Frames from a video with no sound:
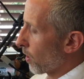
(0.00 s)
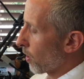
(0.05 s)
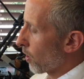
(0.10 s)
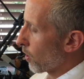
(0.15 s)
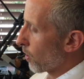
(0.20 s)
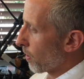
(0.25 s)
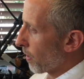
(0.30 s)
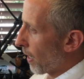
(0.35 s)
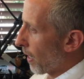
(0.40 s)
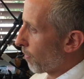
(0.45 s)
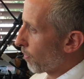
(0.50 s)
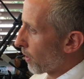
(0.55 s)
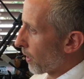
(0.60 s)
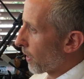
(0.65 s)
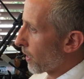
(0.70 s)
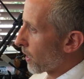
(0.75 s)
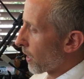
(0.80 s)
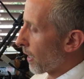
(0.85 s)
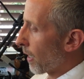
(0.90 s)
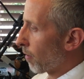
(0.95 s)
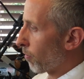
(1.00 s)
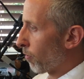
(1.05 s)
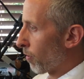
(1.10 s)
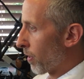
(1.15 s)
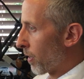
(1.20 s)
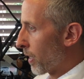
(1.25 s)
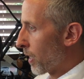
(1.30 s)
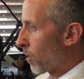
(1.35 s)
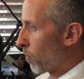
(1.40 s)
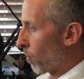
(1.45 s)
So you have to listen out for
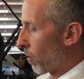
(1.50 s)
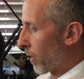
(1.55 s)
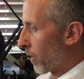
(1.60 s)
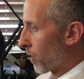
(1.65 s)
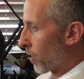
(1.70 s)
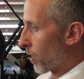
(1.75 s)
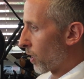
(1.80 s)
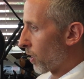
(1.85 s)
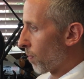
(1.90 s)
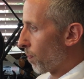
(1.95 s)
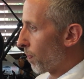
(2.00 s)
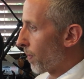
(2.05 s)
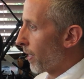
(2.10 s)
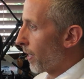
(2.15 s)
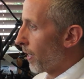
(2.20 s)
these ones.